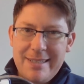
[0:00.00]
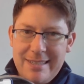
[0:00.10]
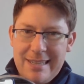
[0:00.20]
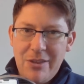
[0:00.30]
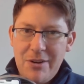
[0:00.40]

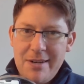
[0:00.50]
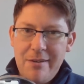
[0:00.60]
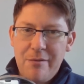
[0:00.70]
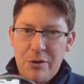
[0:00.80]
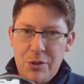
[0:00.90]
together
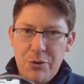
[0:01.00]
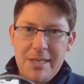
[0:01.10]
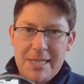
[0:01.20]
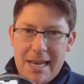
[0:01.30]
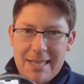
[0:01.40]
for
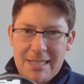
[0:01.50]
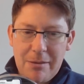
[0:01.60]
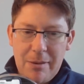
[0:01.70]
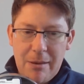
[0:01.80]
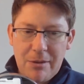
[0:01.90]
3 seconds
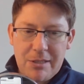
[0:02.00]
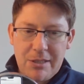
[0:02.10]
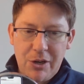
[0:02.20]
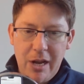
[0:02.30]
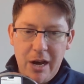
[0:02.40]
to be able to
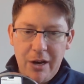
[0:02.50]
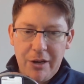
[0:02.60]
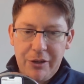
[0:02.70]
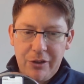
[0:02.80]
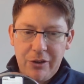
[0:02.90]
turn
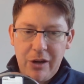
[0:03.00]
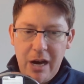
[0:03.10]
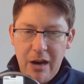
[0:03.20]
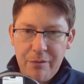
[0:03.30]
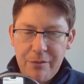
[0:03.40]
on or
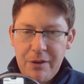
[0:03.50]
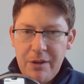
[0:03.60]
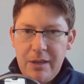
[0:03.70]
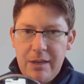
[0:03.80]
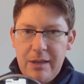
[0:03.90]
off
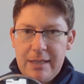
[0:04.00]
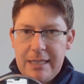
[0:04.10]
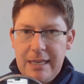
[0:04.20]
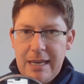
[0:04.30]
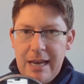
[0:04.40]

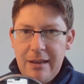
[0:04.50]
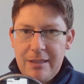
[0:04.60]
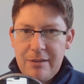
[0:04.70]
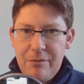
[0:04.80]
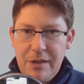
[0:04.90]
the
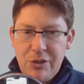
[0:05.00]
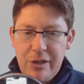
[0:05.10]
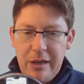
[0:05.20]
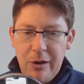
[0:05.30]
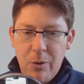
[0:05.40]
feature
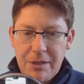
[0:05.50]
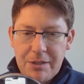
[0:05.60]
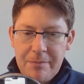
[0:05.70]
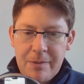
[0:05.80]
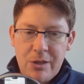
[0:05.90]
that I want.